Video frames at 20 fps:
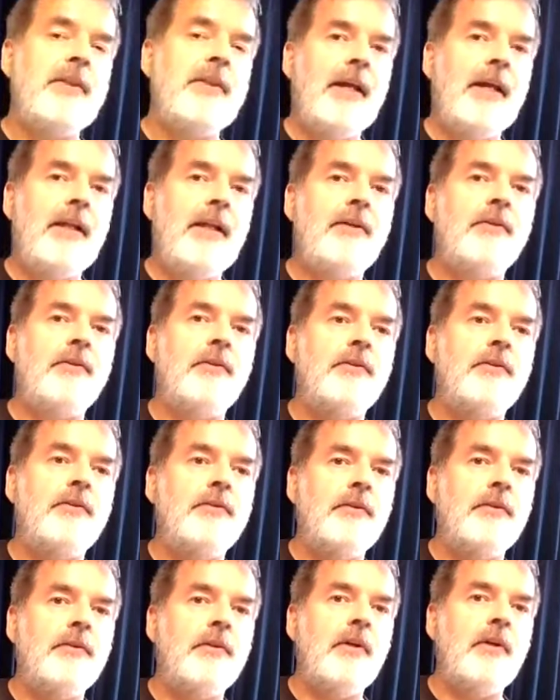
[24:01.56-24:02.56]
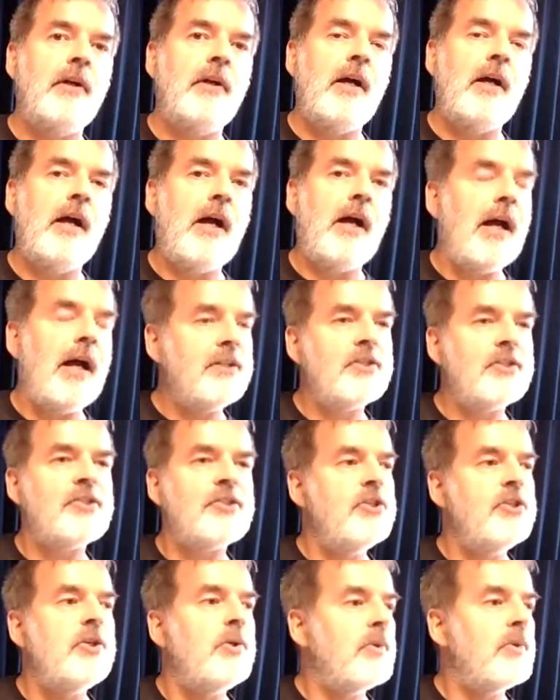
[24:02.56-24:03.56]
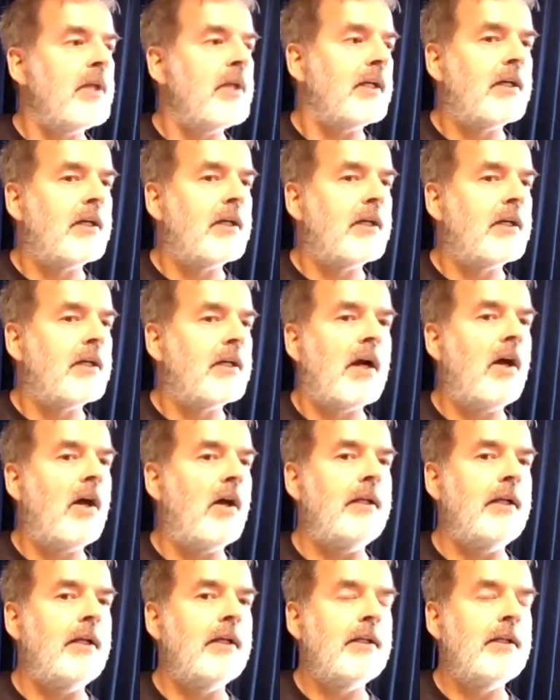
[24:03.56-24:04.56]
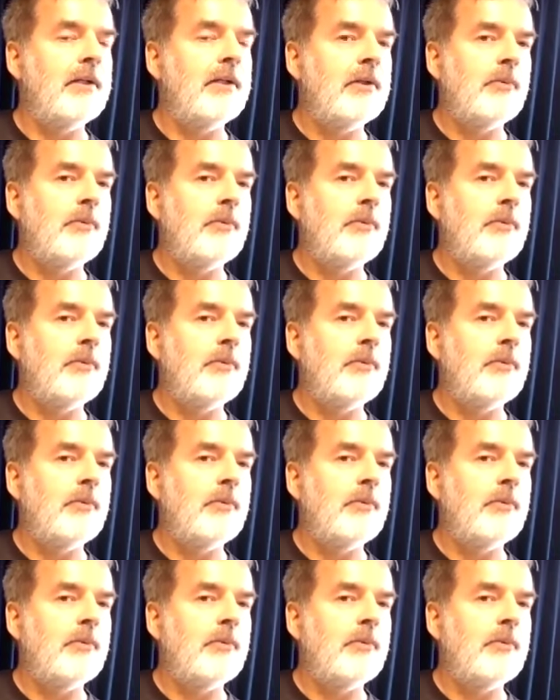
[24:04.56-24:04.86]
that I just knew that God